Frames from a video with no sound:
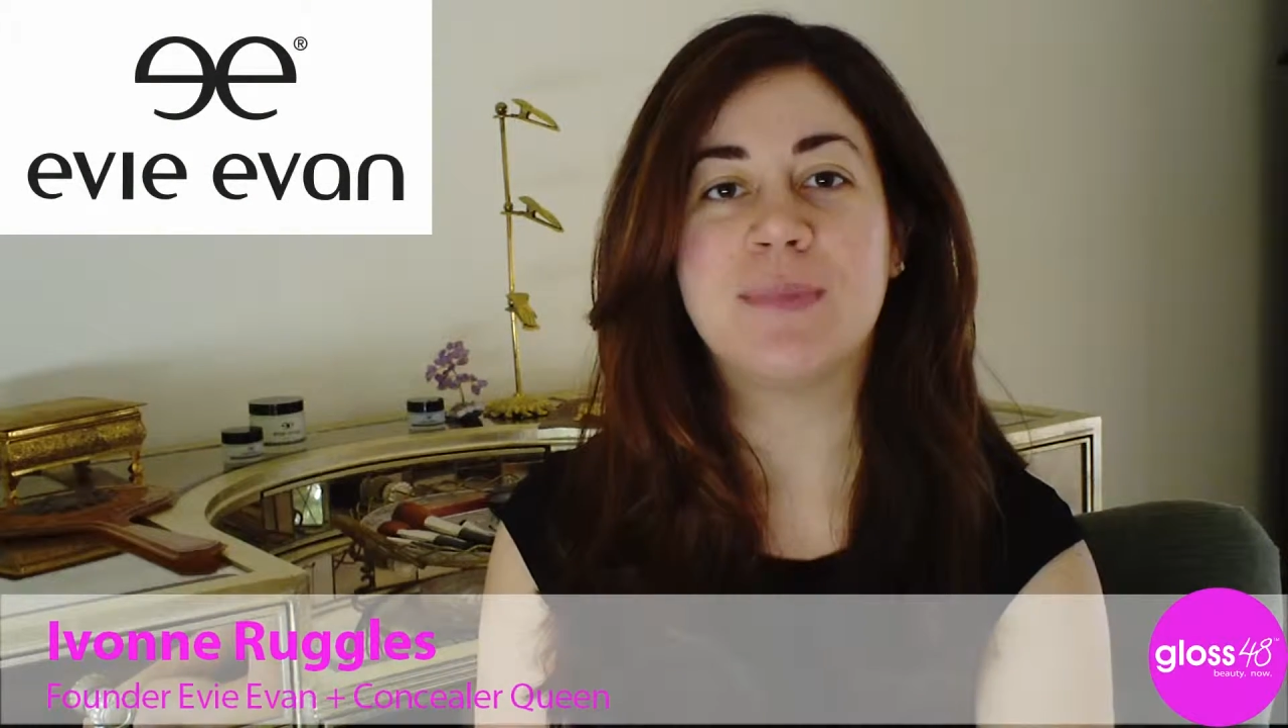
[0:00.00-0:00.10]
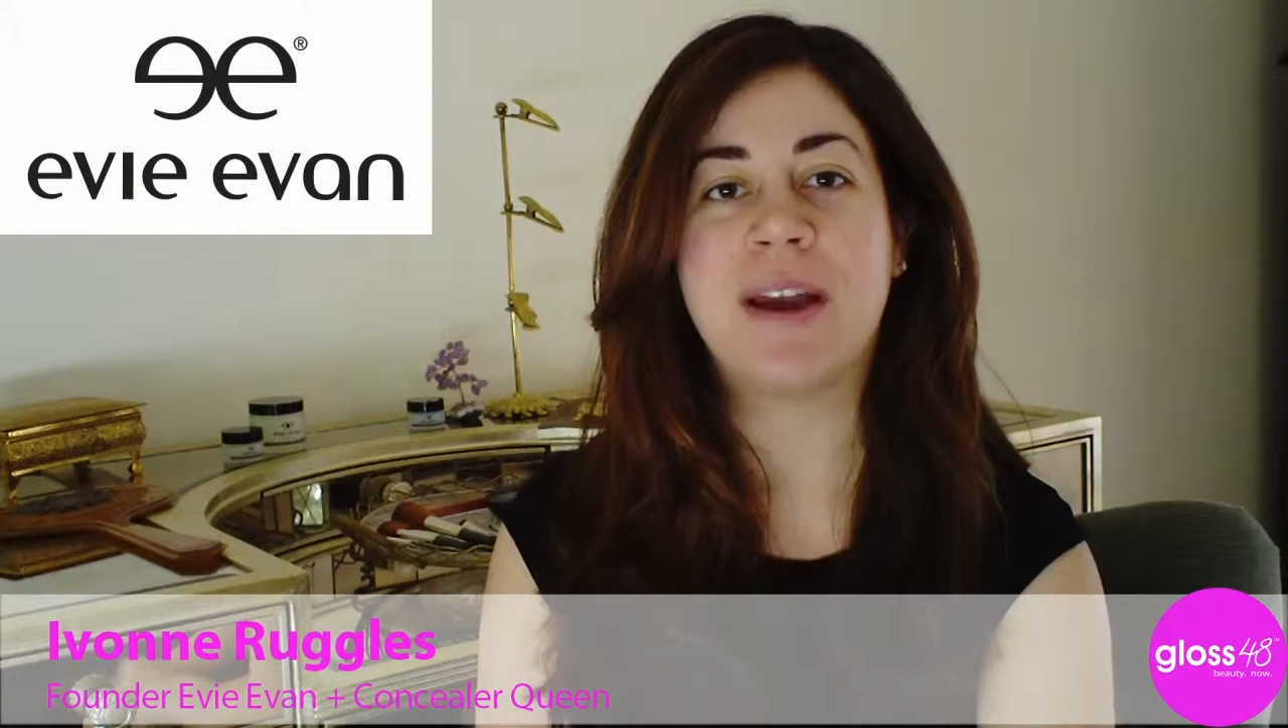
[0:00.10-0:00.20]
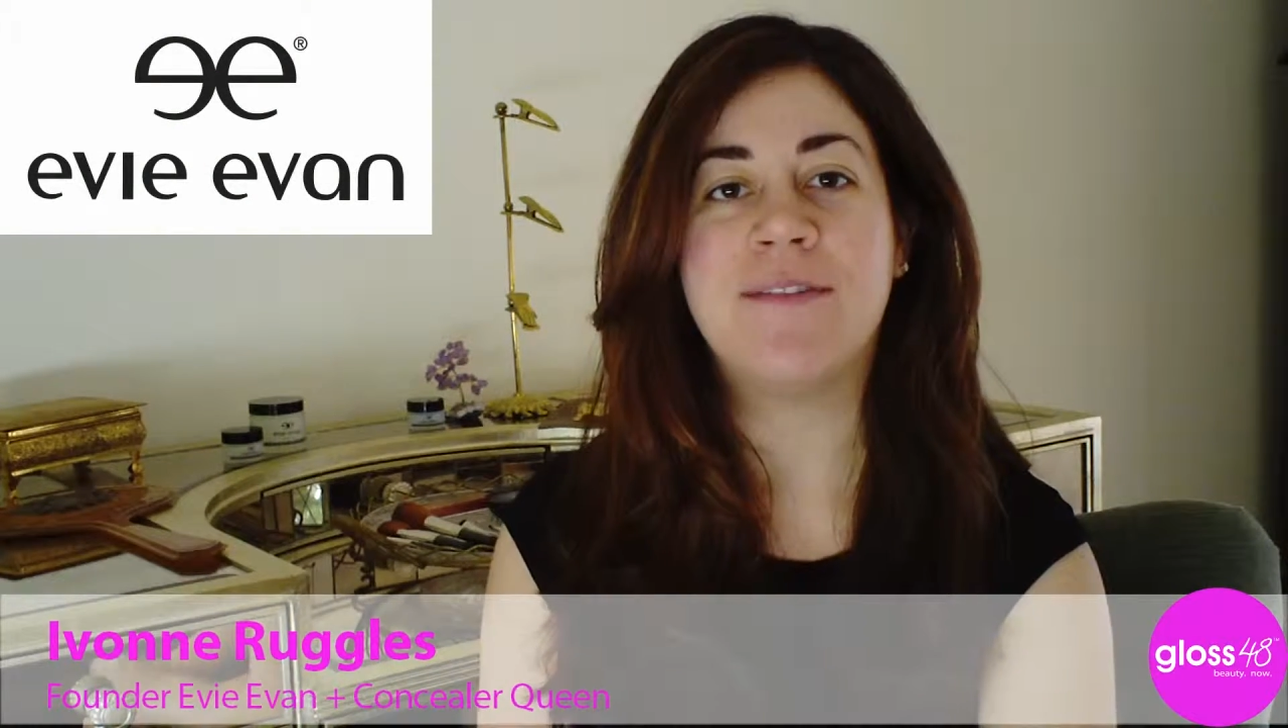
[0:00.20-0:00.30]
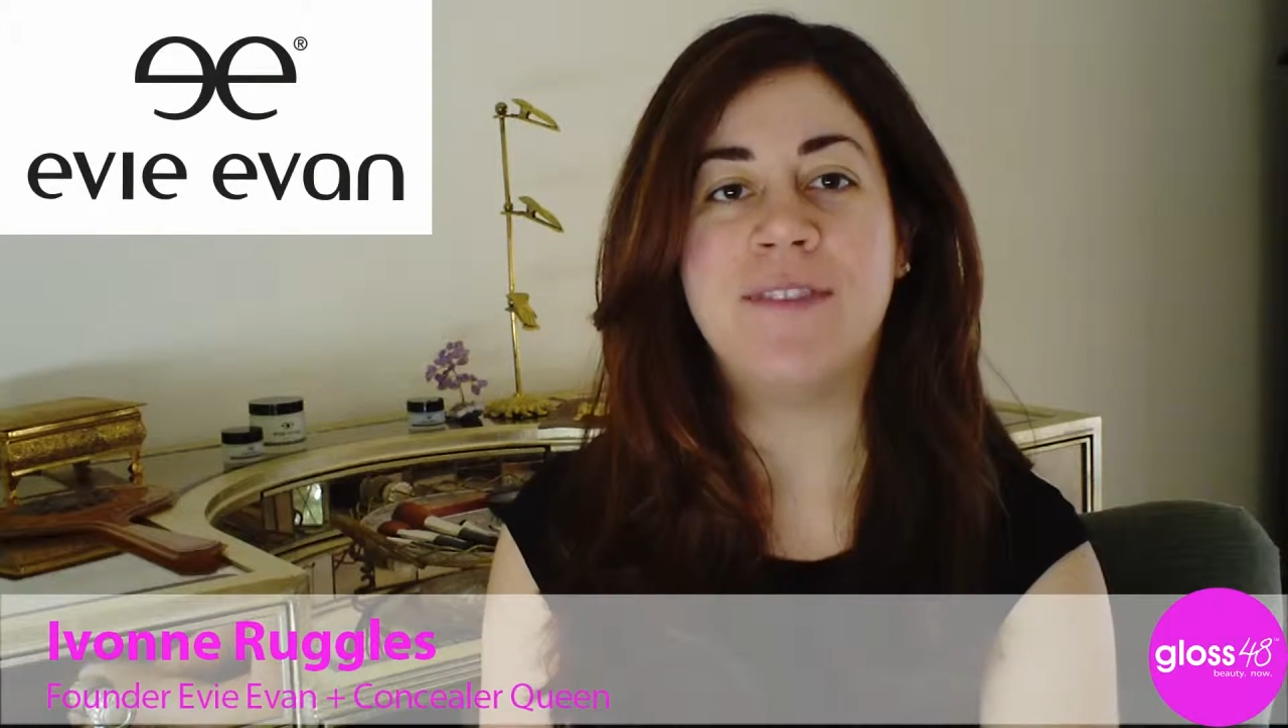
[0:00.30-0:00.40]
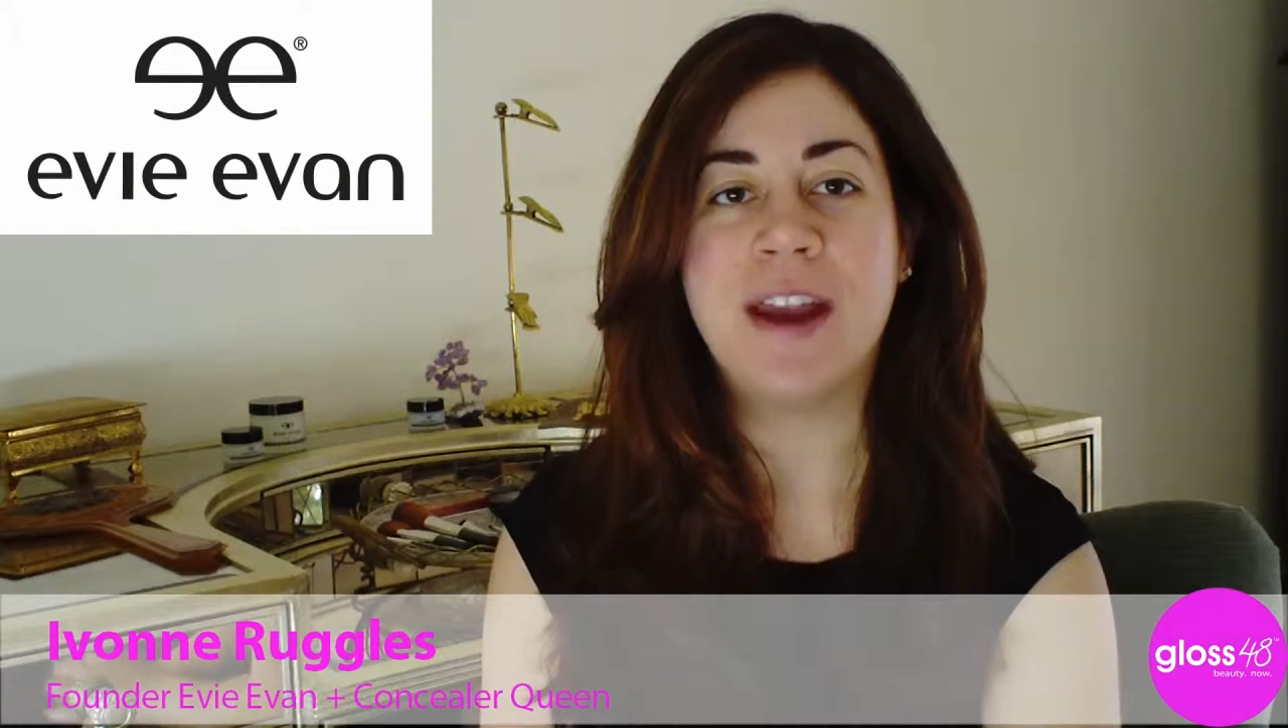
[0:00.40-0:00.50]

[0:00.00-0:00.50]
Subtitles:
is my